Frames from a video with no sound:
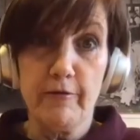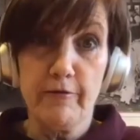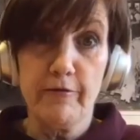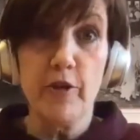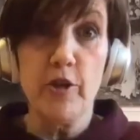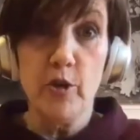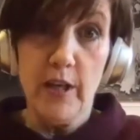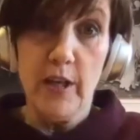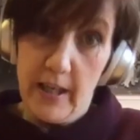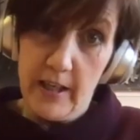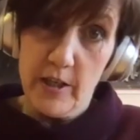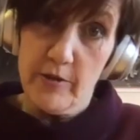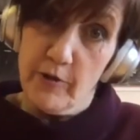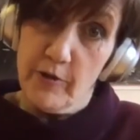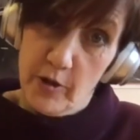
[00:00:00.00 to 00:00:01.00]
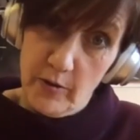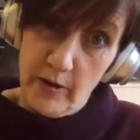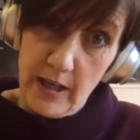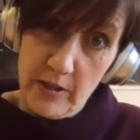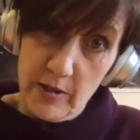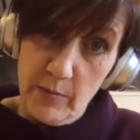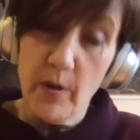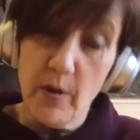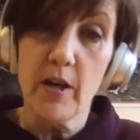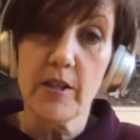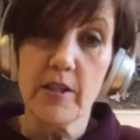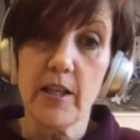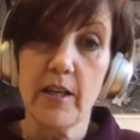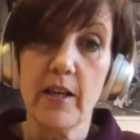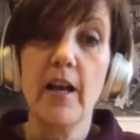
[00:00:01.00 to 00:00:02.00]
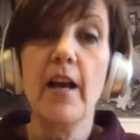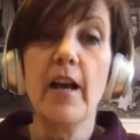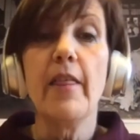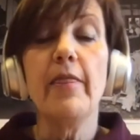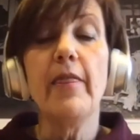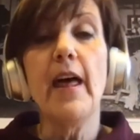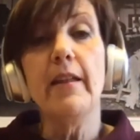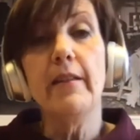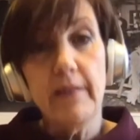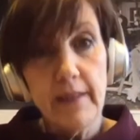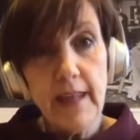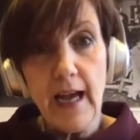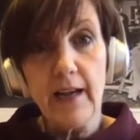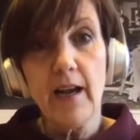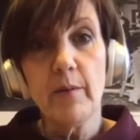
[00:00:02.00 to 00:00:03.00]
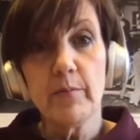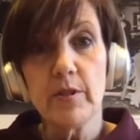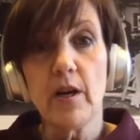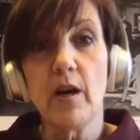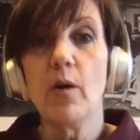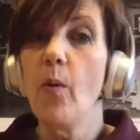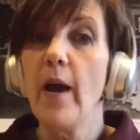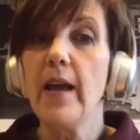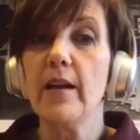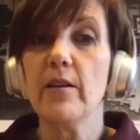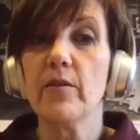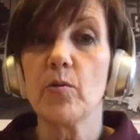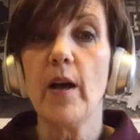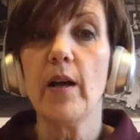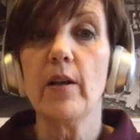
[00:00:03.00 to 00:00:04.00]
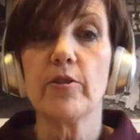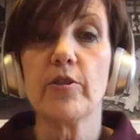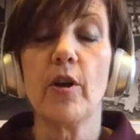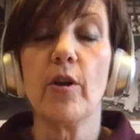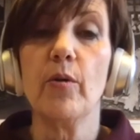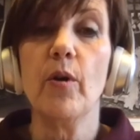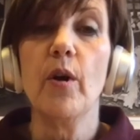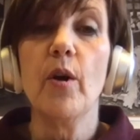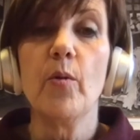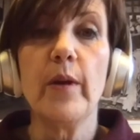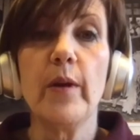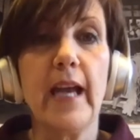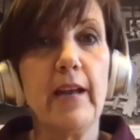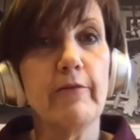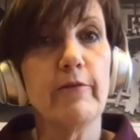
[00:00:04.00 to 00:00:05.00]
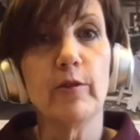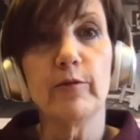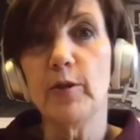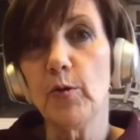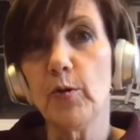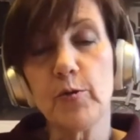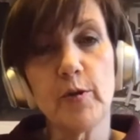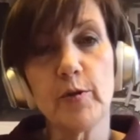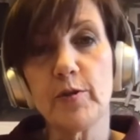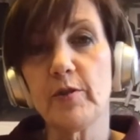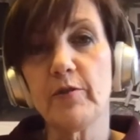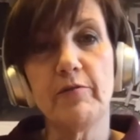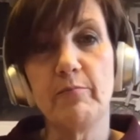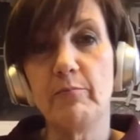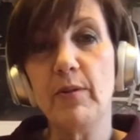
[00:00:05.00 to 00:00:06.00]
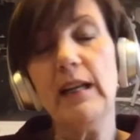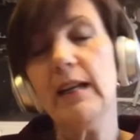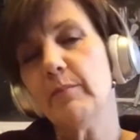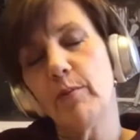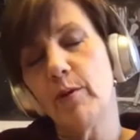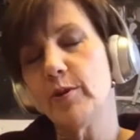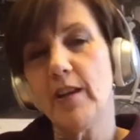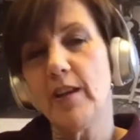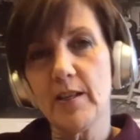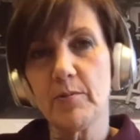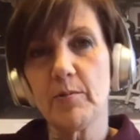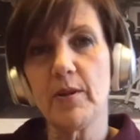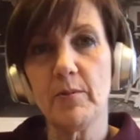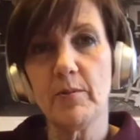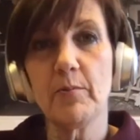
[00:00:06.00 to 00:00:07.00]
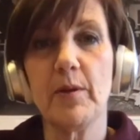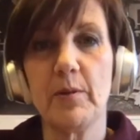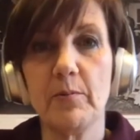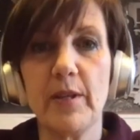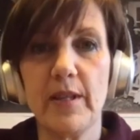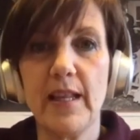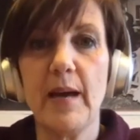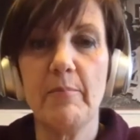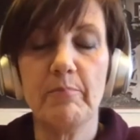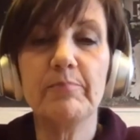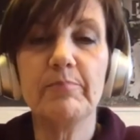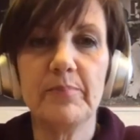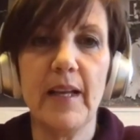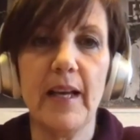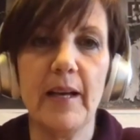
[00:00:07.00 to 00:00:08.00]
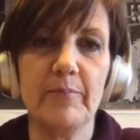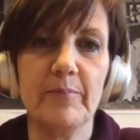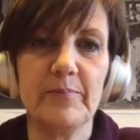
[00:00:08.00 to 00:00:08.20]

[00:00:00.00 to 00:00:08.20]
for your luggage for your Aston Martin, then that comes our way as well. So we get involved in all sorts of brilliant projects with them. Yeah.